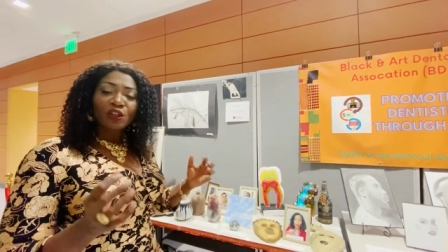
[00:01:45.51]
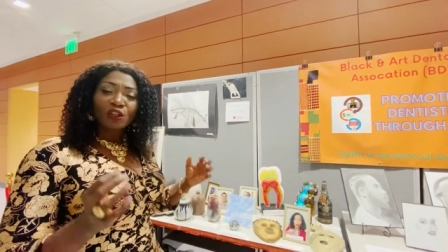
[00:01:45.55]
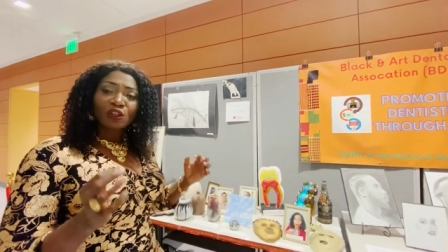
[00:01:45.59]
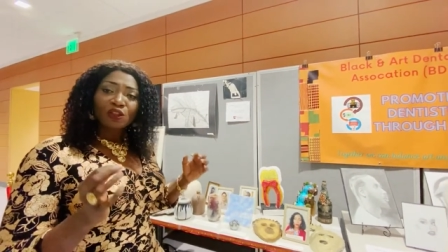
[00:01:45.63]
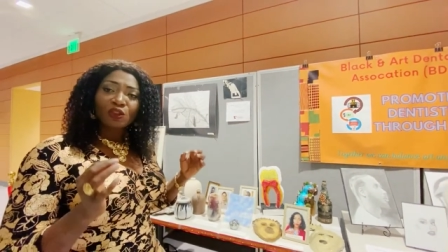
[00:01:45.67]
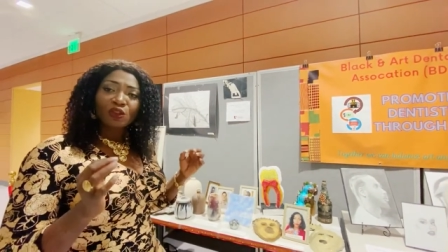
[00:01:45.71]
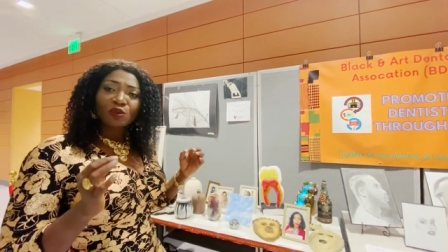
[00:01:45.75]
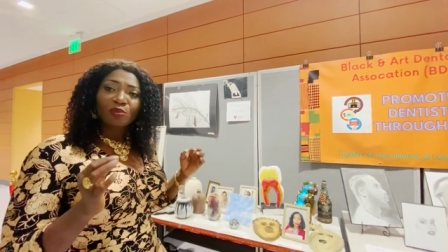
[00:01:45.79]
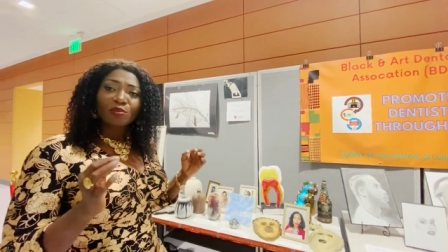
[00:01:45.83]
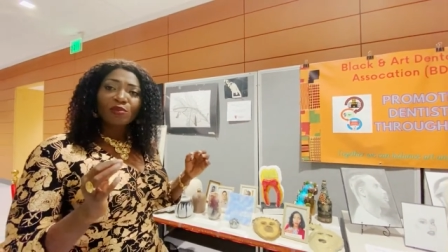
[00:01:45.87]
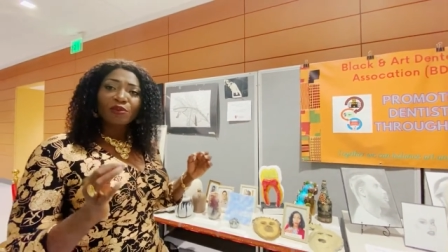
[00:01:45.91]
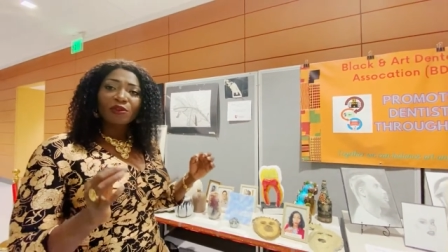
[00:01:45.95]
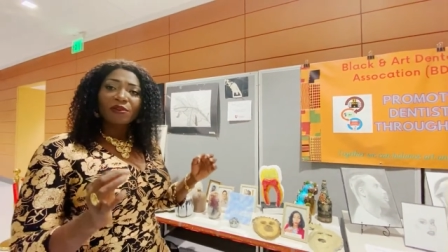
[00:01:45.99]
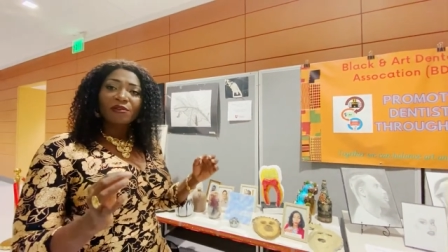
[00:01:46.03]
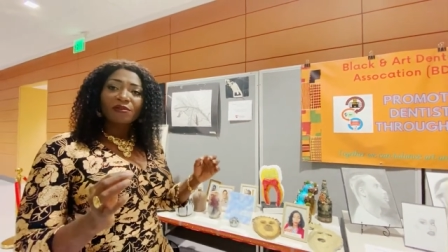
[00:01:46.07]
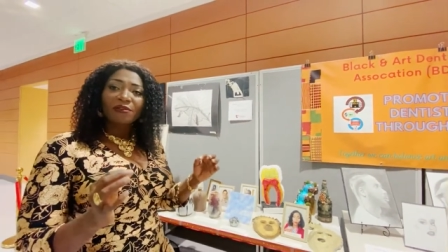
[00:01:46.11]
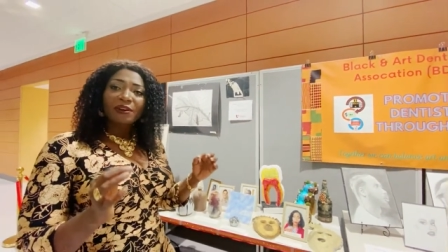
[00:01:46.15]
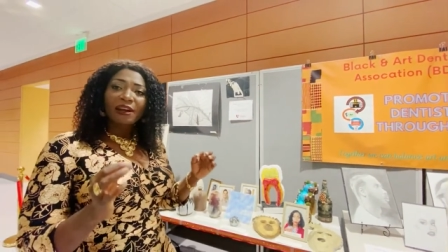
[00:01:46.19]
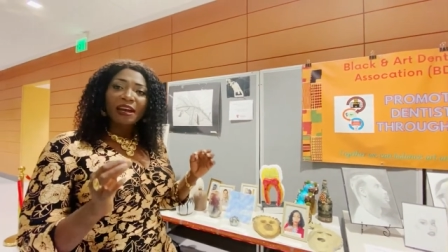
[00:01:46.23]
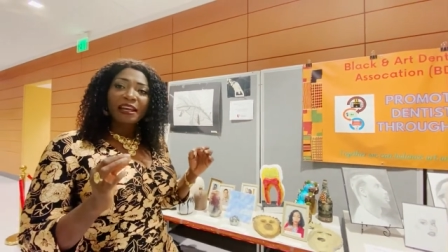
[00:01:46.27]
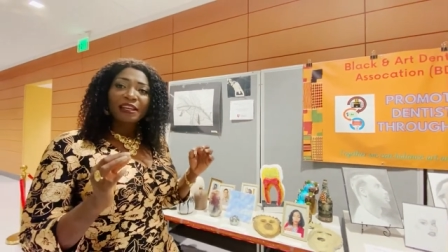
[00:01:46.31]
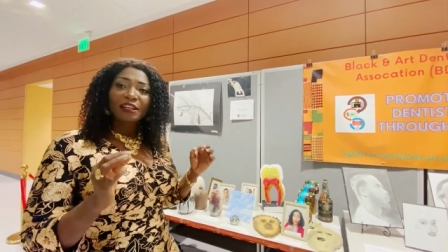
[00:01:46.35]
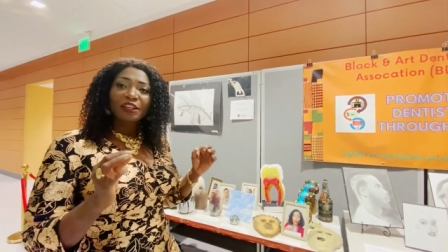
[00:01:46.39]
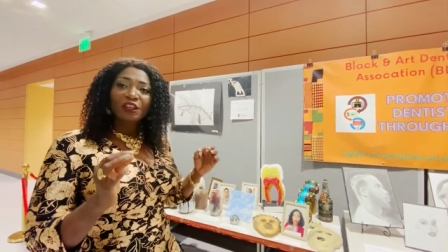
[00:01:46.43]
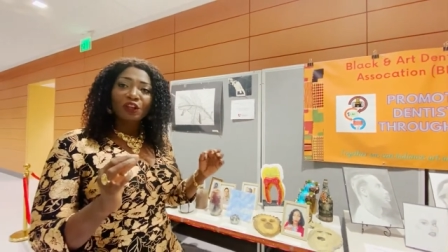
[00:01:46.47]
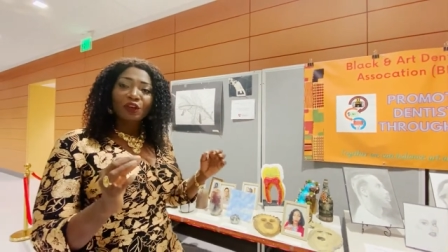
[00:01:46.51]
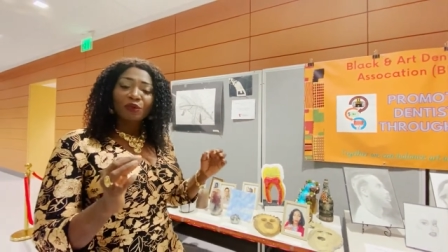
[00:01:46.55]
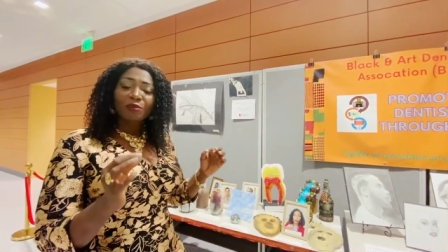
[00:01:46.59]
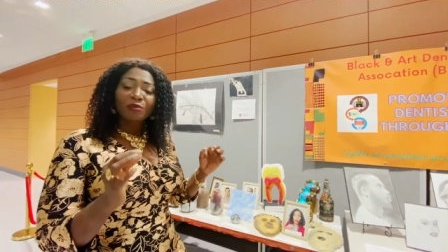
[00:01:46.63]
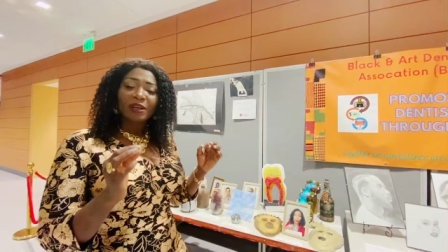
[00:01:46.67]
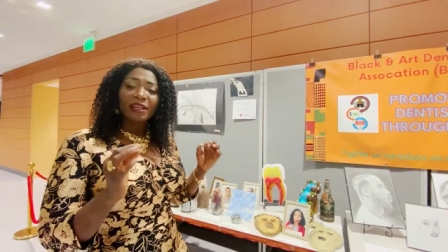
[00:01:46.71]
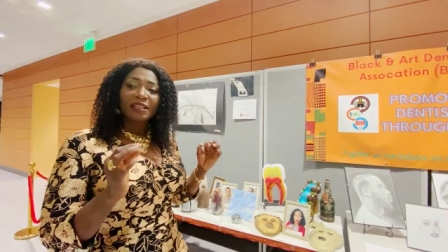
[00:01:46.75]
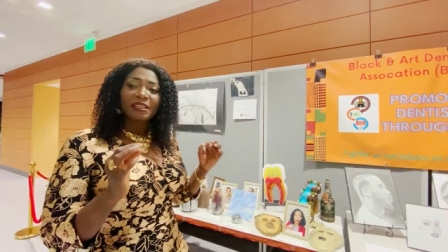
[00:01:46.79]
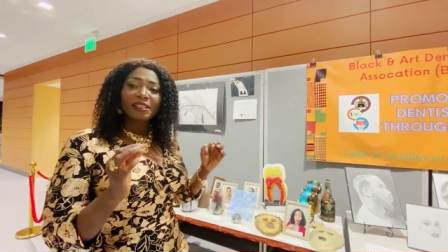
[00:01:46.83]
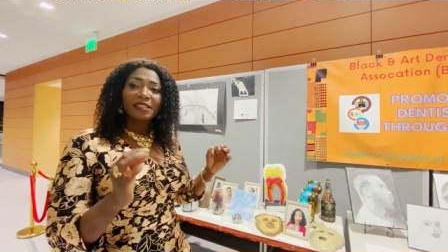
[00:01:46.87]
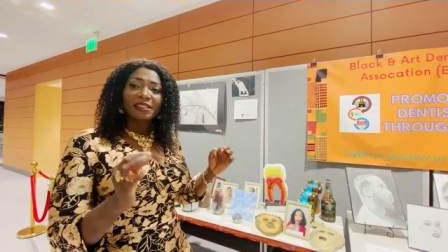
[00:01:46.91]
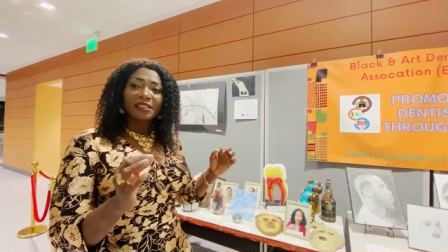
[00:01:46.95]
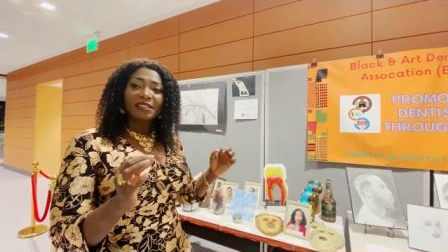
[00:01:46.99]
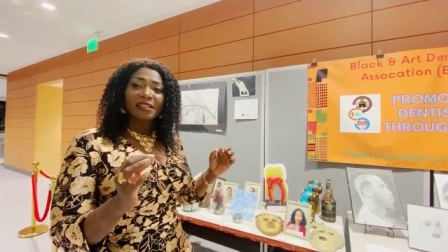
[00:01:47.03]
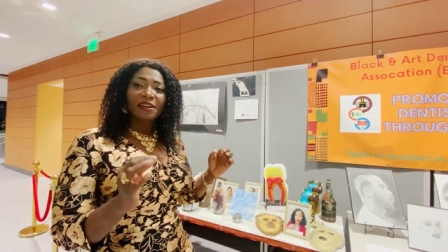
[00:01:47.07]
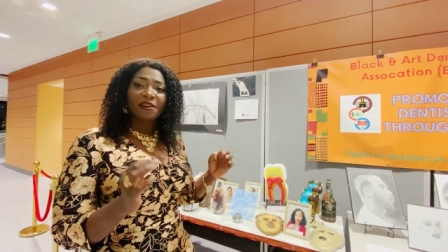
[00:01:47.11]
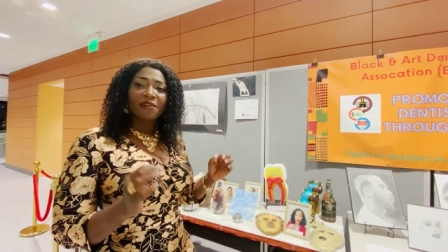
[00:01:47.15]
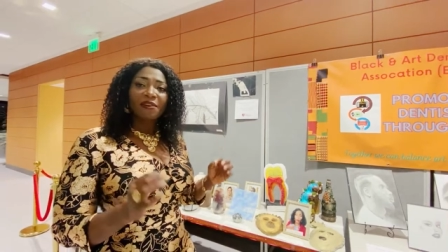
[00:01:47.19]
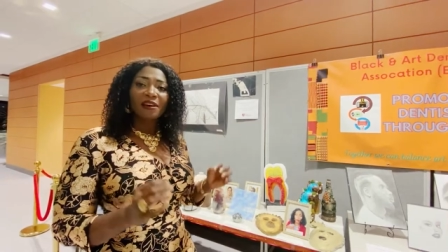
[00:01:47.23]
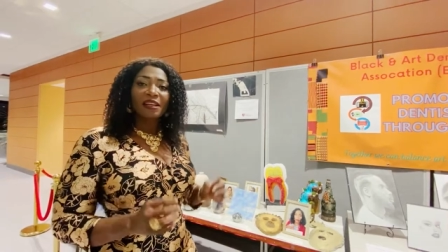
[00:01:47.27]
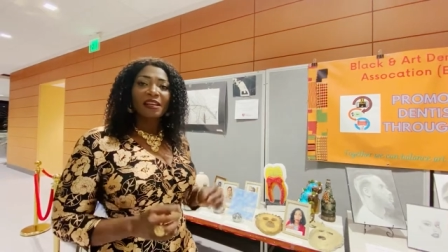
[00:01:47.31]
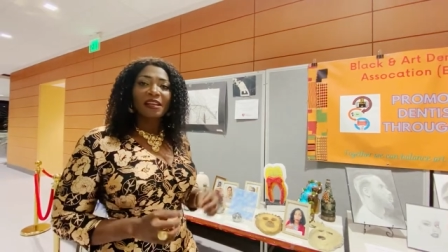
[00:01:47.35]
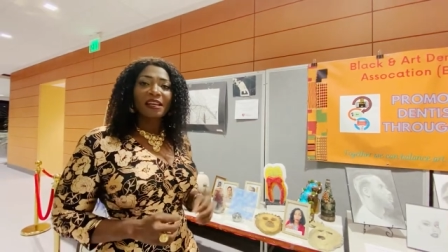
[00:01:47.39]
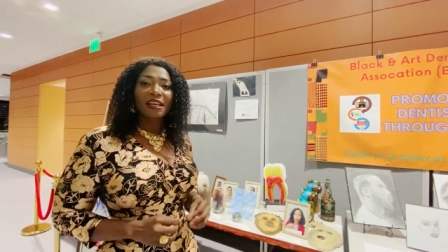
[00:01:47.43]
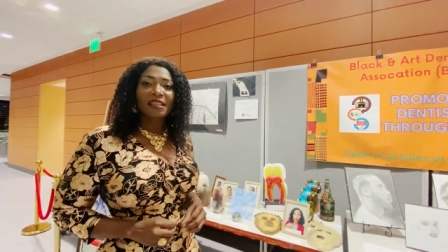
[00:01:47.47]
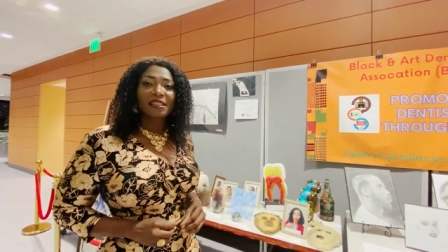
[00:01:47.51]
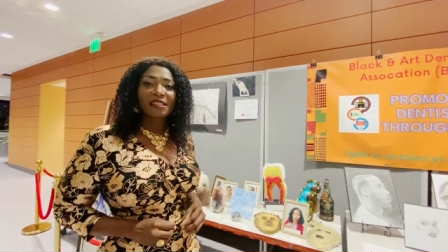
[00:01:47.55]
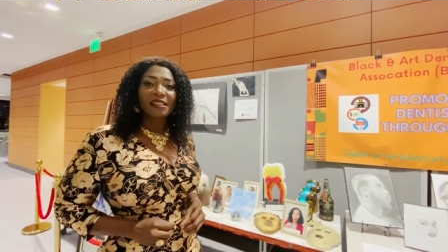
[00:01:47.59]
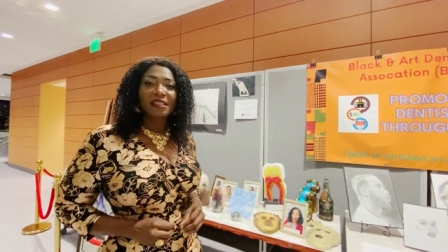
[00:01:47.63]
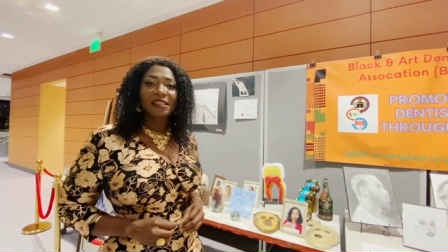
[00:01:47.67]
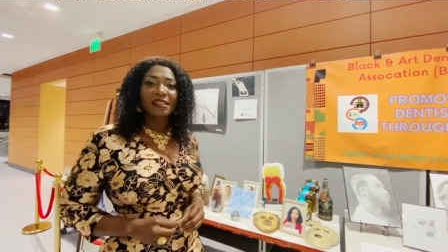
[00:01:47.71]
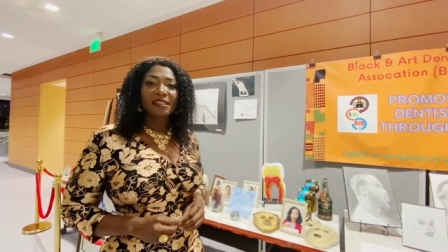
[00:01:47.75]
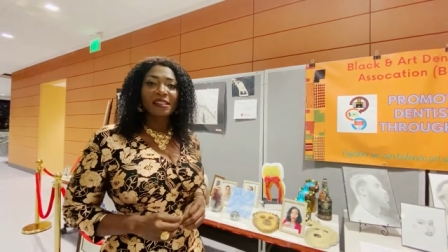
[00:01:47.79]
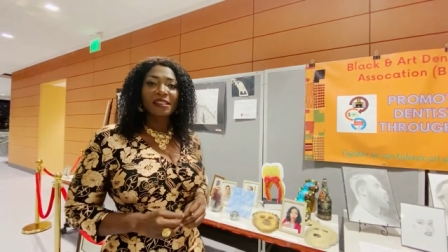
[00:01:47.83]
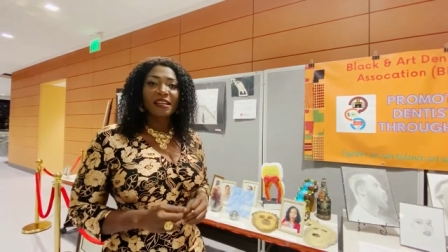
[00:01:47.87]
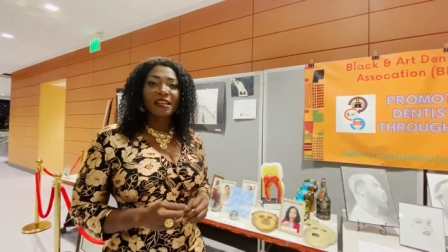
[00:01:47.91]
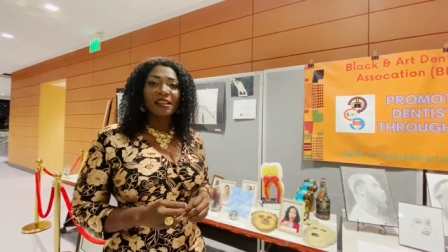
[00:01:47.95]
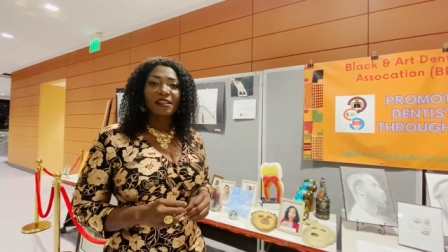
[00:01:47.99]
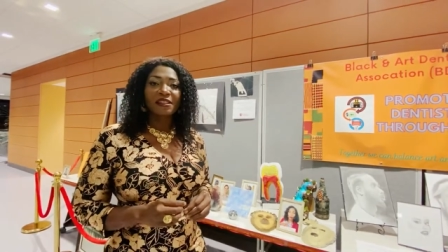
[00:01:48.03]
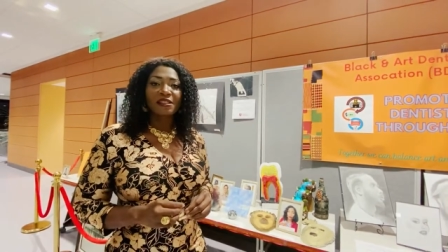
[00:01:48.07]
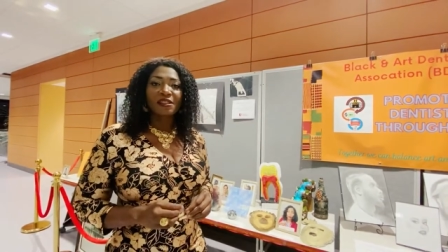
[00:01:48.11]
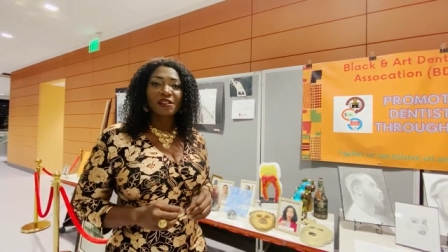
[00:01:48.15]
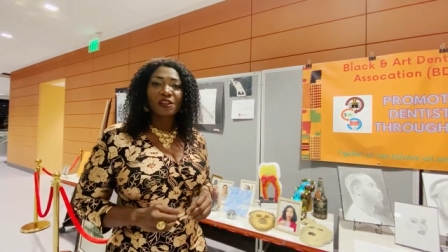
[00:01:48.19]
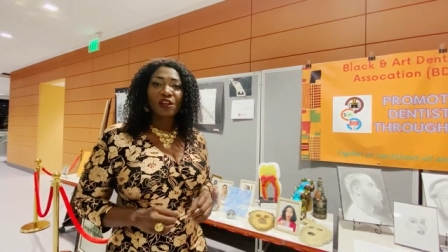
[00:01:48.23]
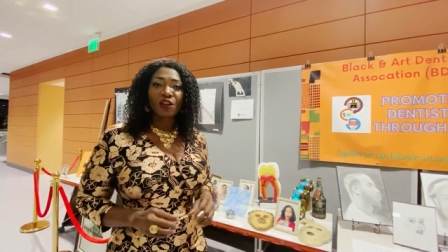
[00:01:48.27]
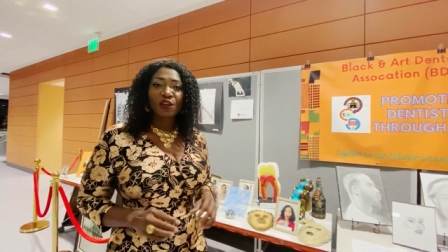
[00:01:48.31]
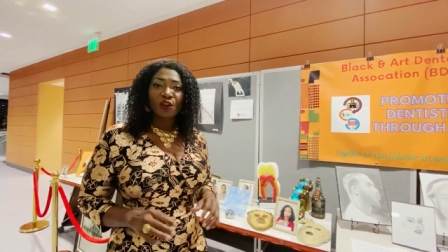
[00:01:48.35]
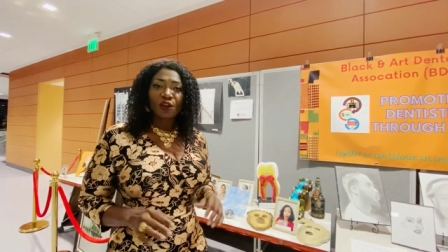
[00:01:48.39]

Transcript: to provide humanitarian assistance